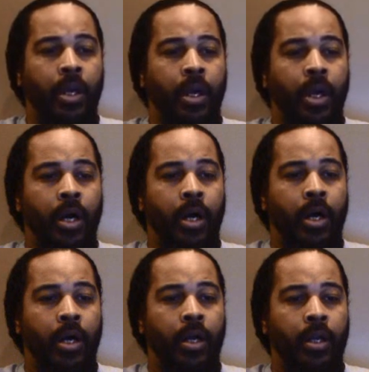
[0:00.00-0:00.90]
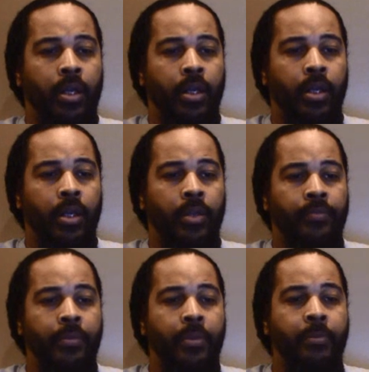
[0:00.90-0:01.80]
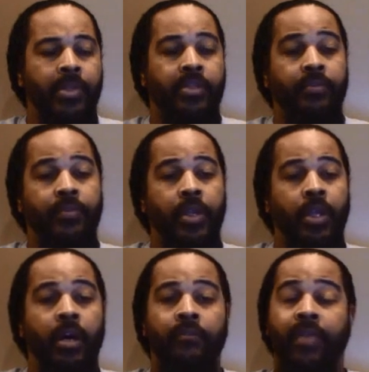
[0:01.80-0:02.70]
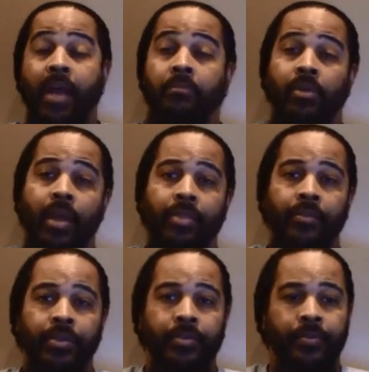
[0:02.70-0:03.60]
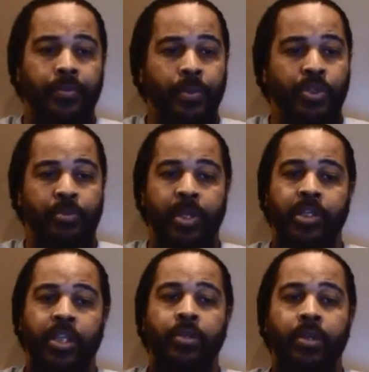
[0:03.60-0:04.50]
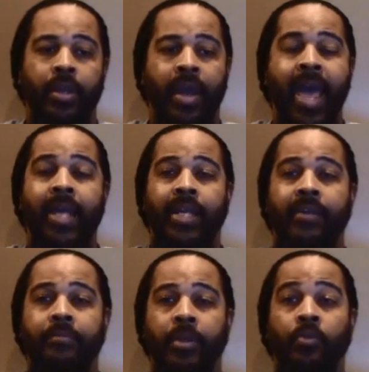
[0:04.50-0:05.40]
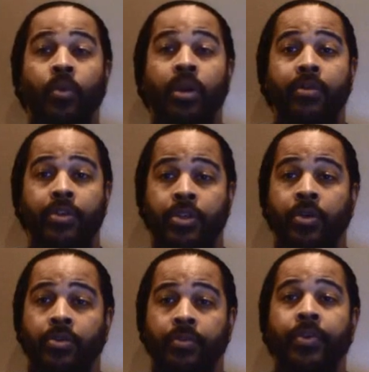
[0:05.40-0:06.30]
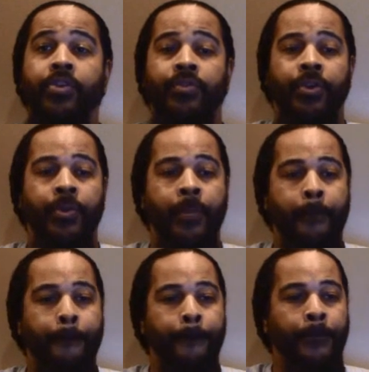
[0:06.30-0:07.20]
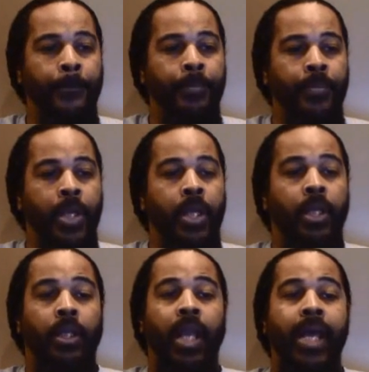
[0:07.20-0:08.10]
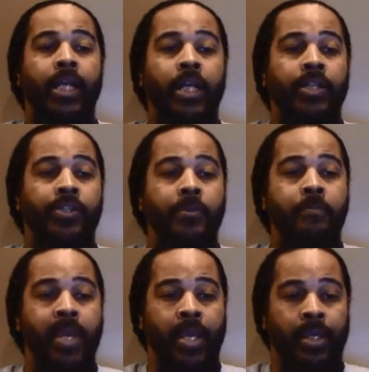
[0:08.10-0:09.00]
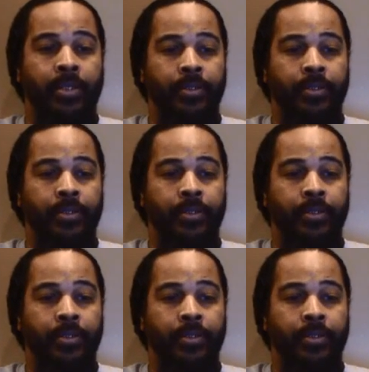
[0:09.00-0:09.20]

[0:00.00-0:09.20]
the midst of thee, of thy brethren, which means he would have had to have been one of the children of Israel. Like unto me,